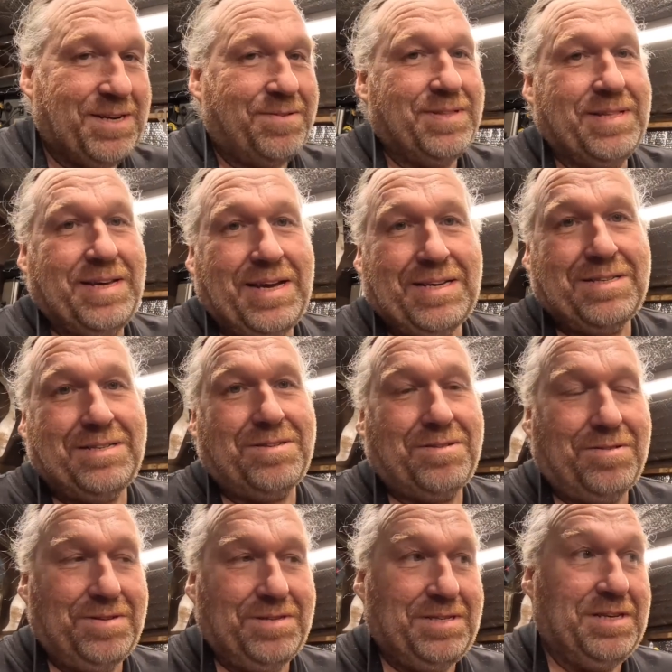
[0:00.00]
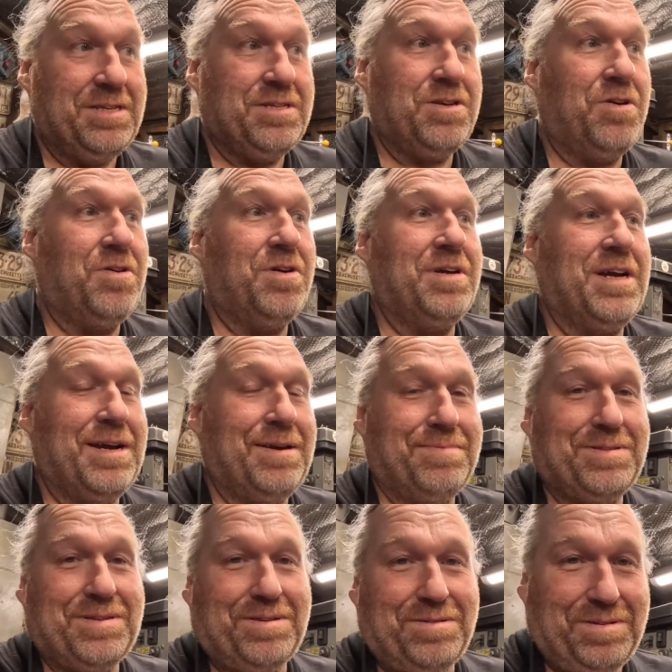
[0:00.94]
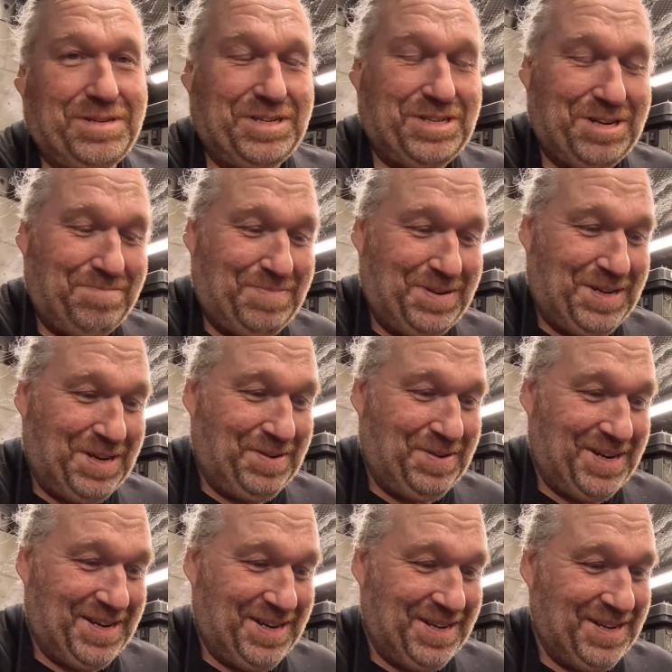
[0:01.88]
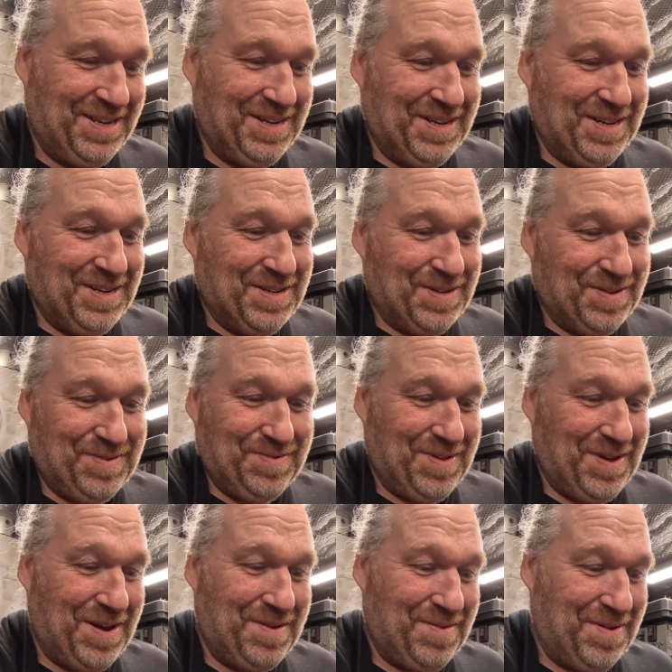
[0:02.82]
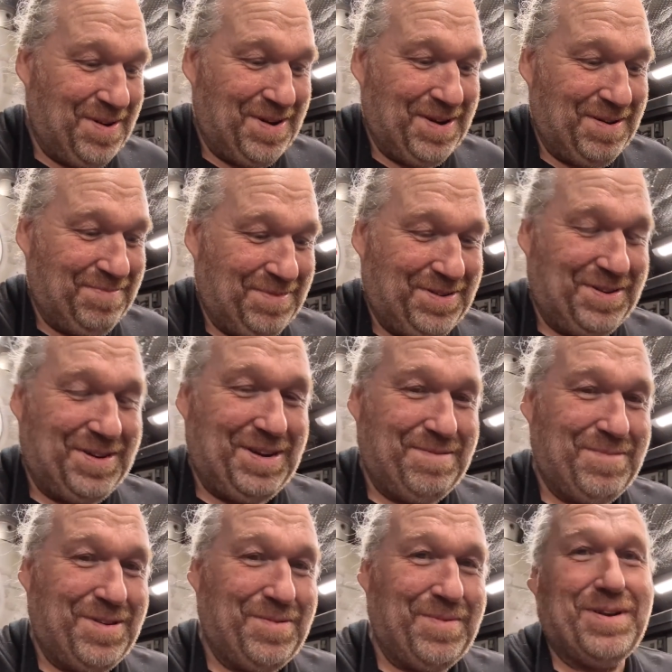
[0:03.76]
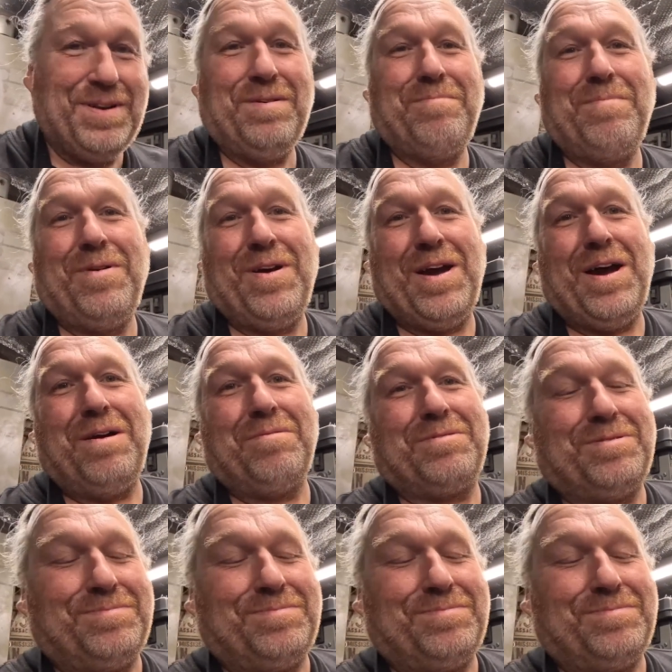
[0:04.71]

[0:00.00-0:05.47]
doing the exercises I absolutely should be doing. Although I am turning when my arm